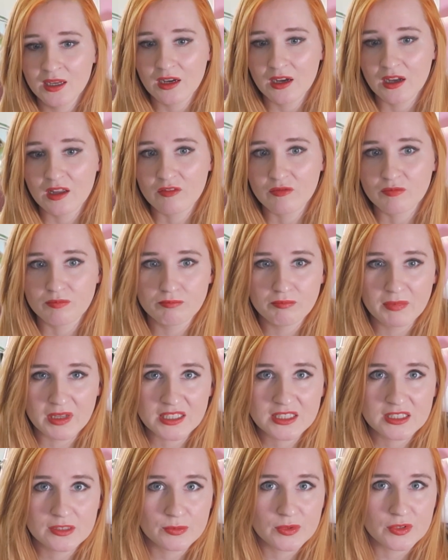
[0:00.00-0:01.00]
I've
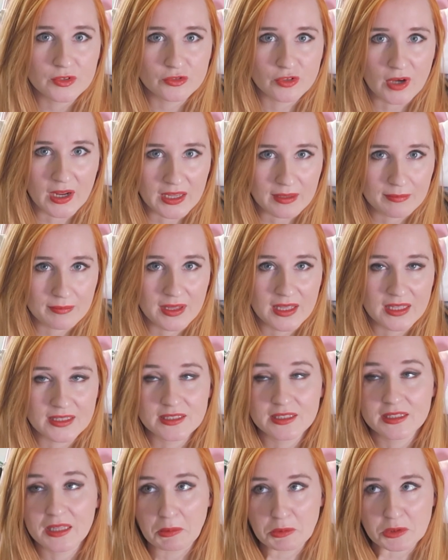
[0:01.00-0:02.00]
mixed it with Dragon
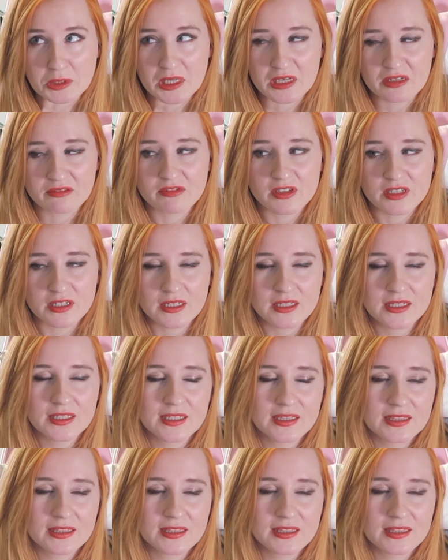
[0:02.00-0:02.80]
Maids. That was kind of fun.